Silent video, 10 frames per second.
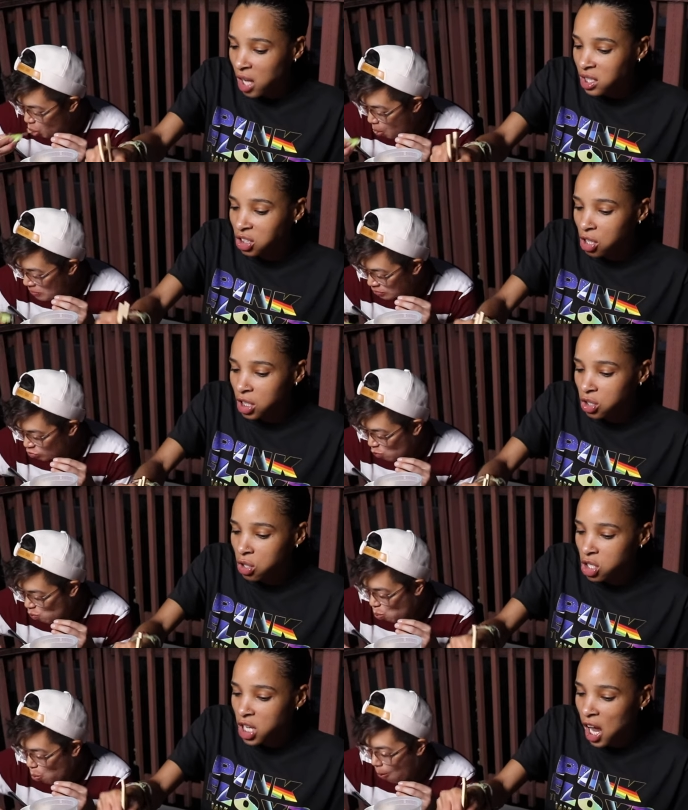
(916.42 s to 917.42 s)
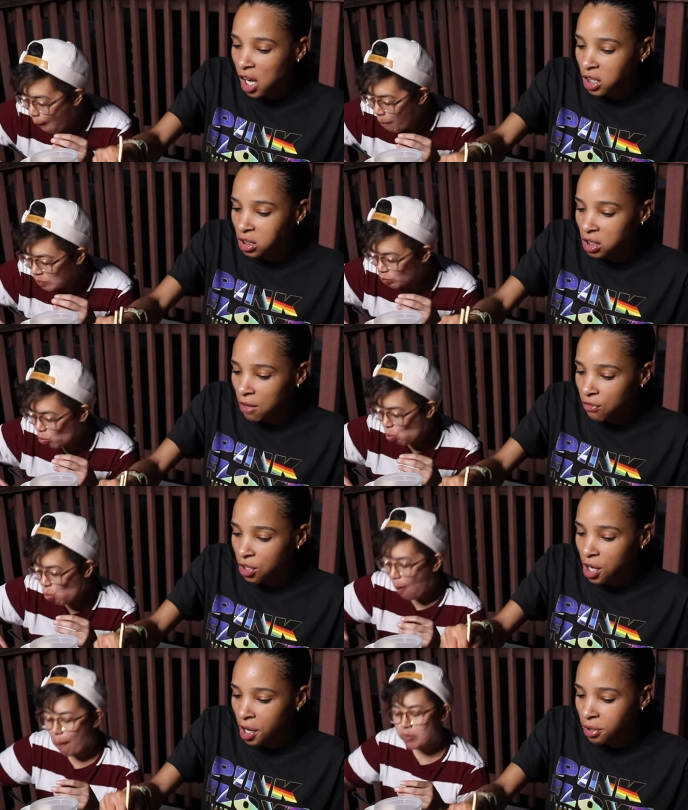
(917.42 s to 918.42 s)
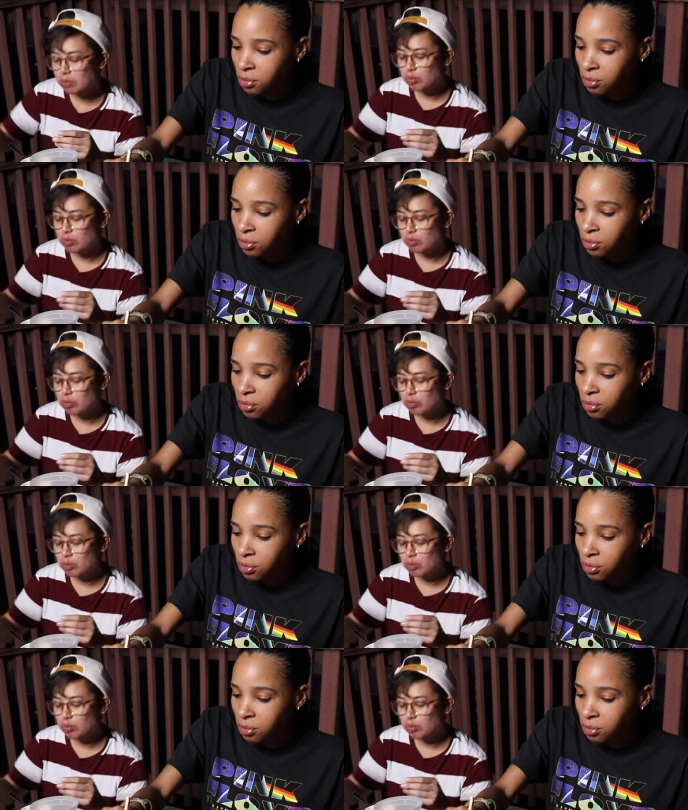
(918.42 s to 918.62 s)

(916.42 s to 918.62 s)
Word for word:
Speaker 1: Cause that's all they took. She had other stuff in there.